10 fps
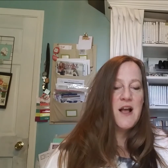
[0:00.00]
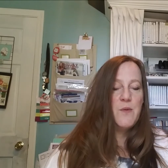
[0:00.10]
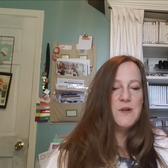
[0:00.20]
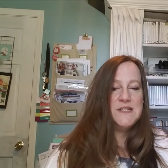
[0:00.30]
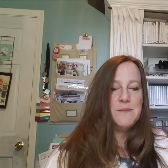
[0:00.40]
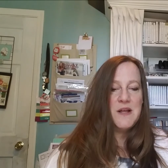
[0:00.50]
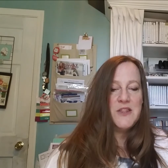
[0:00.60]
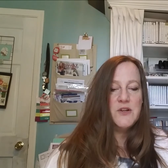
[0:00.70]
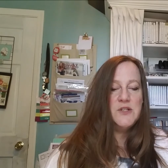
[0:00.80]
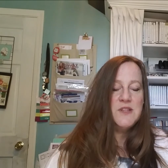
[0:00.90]
once a month,
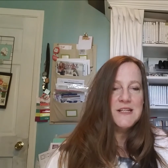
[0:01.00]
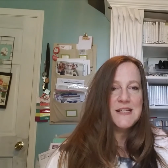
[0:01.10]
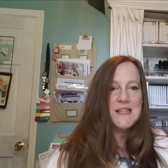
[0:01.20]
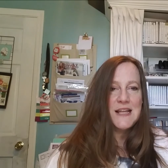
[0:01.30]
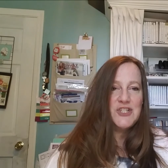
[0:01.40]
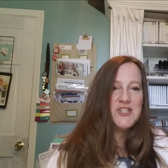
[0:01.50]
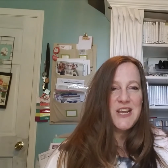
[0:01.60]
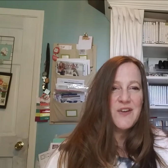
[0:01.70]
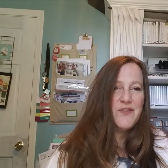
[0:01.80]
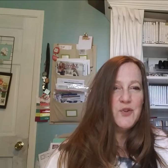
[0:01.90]
or do things like that. Just
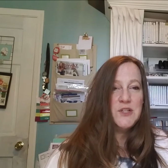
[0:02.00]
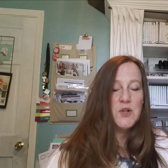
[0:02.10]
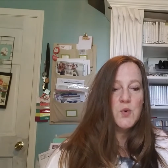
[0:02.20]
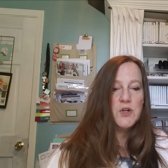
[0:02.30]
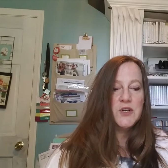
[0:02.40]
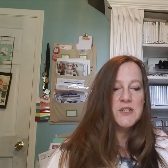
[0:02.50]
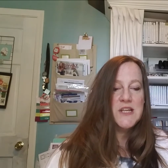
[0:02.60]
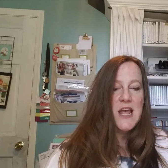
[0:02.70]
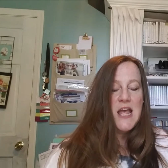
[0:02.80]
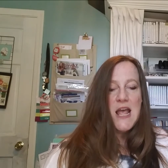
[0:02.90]
take a few little orders,
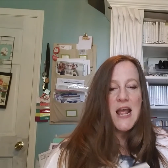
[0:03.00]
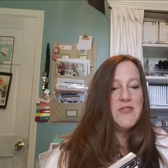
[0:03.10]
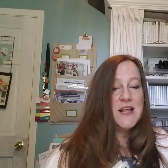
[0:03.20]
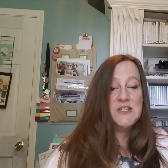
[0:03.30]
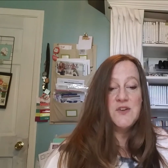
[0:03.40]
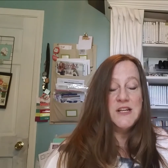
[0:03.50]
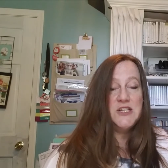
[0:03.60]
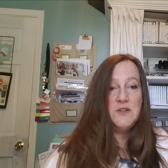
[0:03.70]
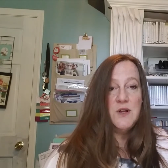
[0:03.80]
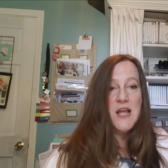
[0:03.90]
and that's great
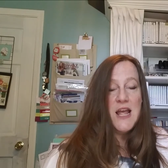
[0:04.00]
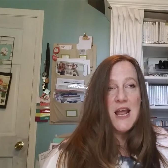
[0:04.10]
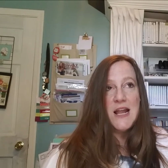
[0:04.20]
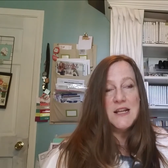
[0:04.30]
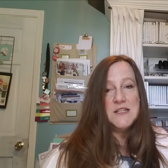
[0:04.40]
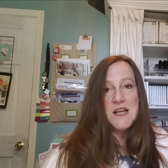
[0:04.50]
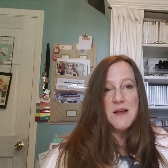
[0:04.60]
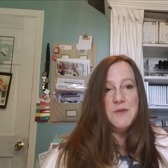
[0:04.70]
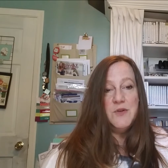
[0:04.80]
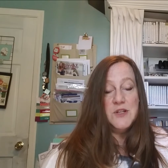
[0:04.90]
too.
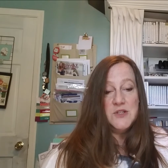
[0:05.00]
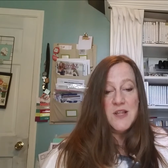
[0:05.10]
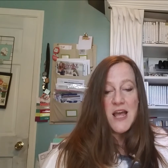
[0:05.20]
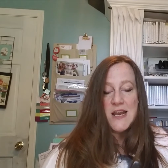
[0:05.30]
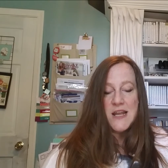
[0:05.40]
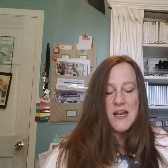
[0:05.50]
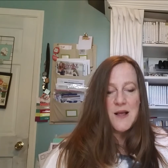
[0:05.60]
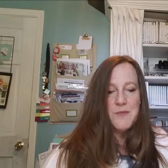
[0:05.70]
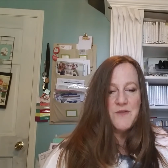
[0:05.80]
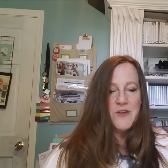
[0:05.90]
And you can do that, and I can
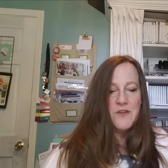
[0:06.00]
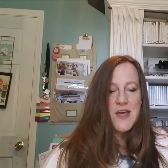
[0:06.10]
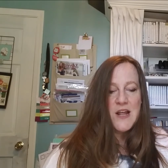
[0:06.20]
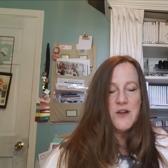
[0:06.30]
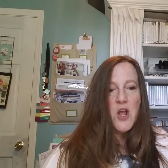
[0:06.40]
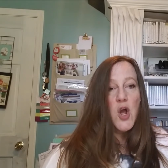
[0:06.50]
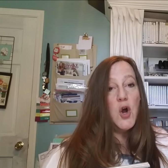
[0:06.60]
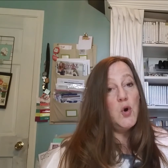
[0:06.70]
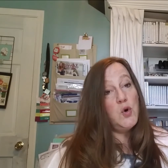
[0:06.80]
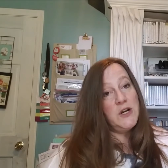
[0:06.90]
help you figure that out.
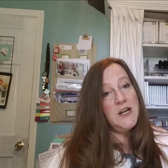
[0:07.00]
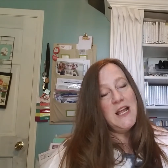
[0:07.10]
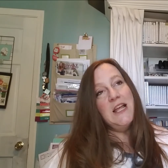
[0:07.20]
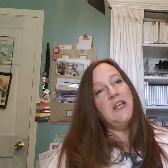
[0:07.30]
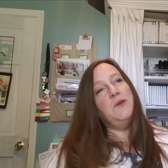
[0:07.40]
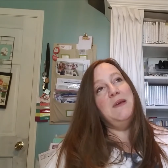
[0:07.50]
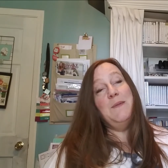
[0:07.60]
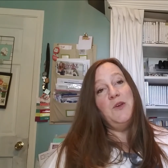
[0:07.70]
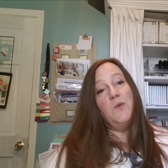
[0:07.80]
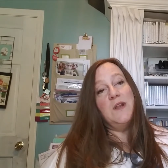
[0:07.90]
Or
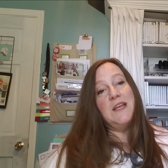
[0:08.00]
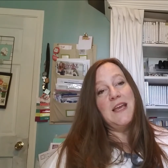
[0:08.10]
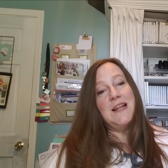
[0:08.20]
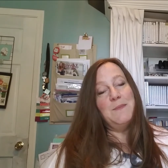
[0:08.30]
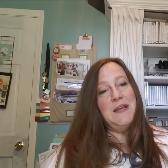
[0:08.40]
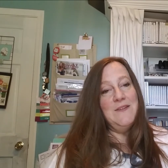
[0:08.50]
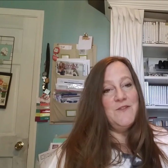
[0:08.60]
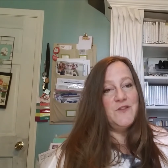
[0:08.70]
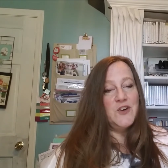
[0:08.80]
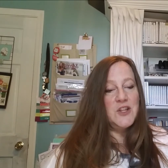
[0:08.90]
maybe you want to kick it up even
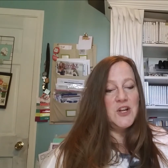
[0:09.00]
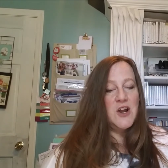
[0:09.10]
further,